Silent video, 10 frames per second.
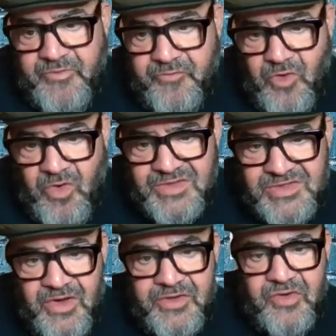Before I
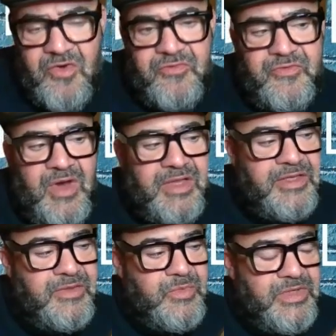sign off, I
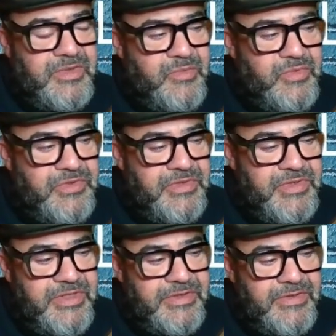think we
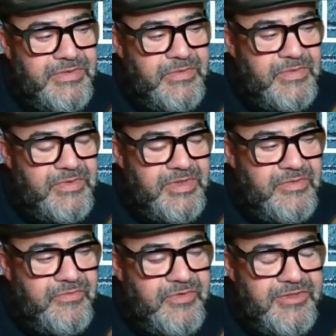need to
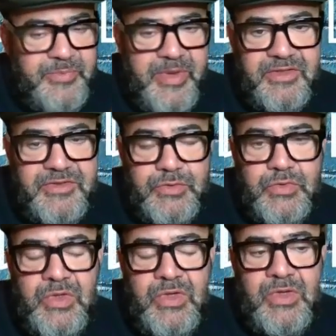give respect to